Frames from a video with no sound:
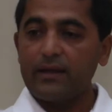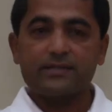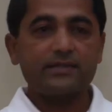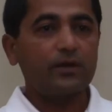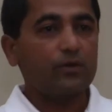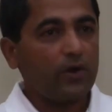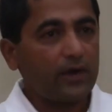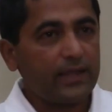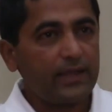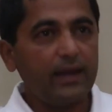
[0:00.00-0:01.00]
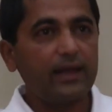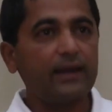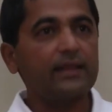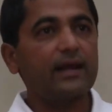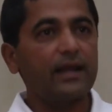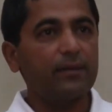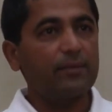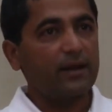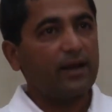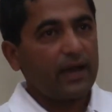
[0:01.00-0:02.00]
It's do not kill another
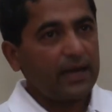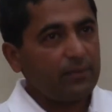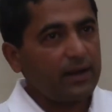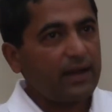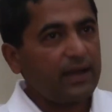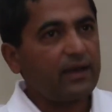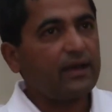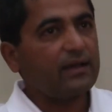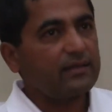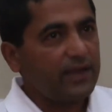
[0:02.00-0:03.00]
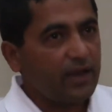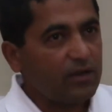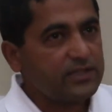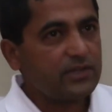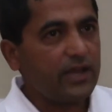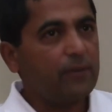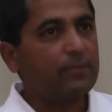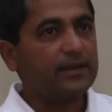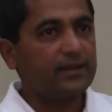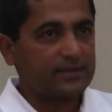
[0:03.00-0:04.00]
animal. They also have
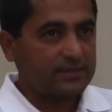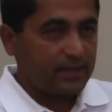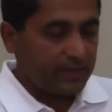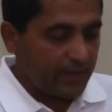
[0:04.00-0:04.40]
brothers.